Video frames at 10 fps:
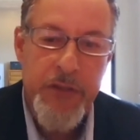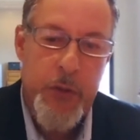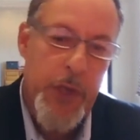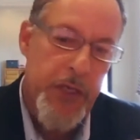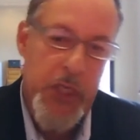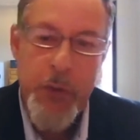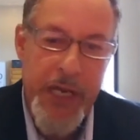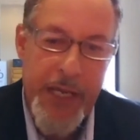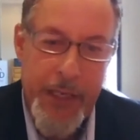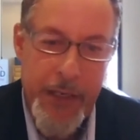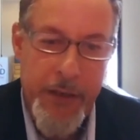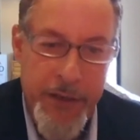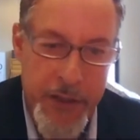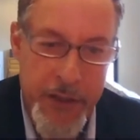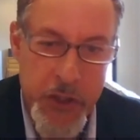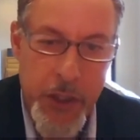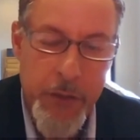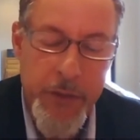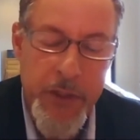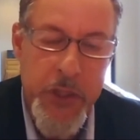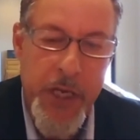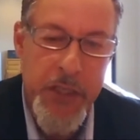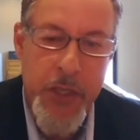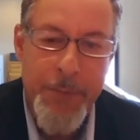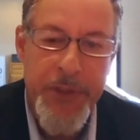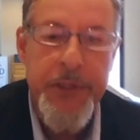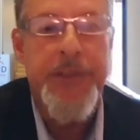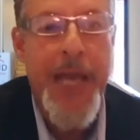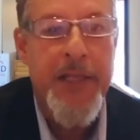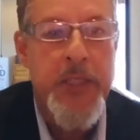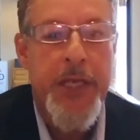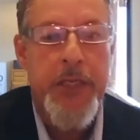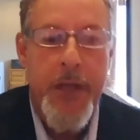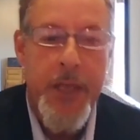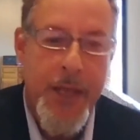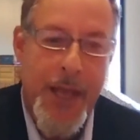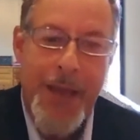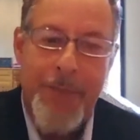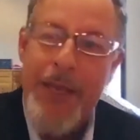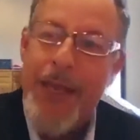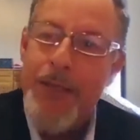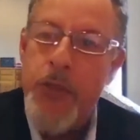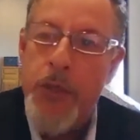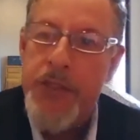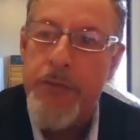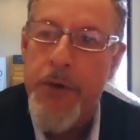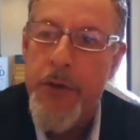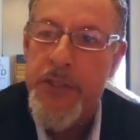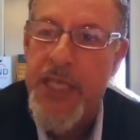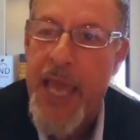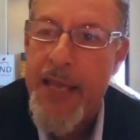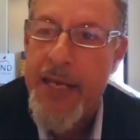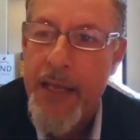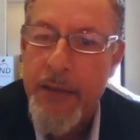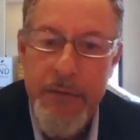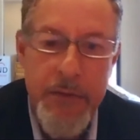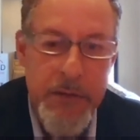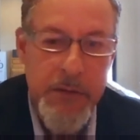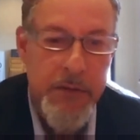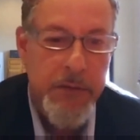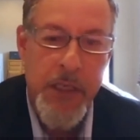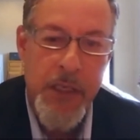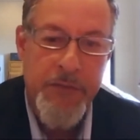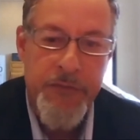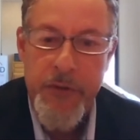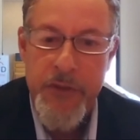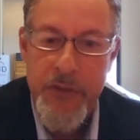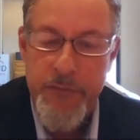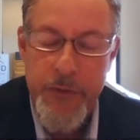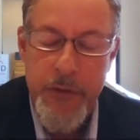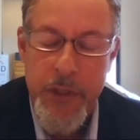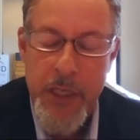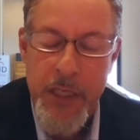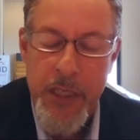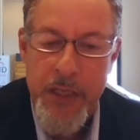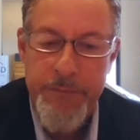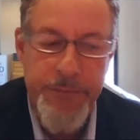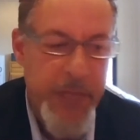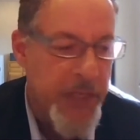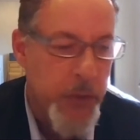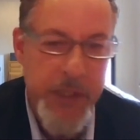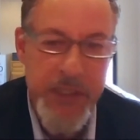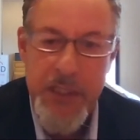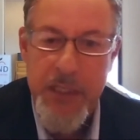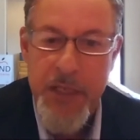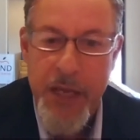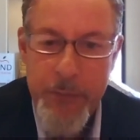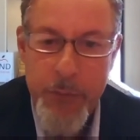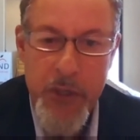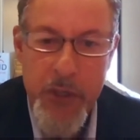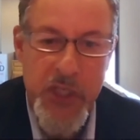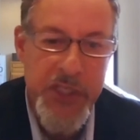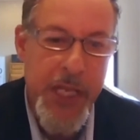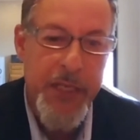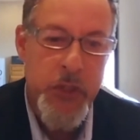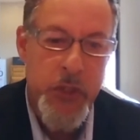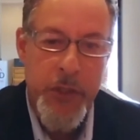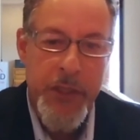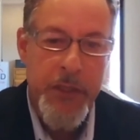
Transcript: Q&A here on the show. We try to drop a little knowledge on you. I'm not endorsing Rose's candidate for SUSD governing board. She's not enjoying,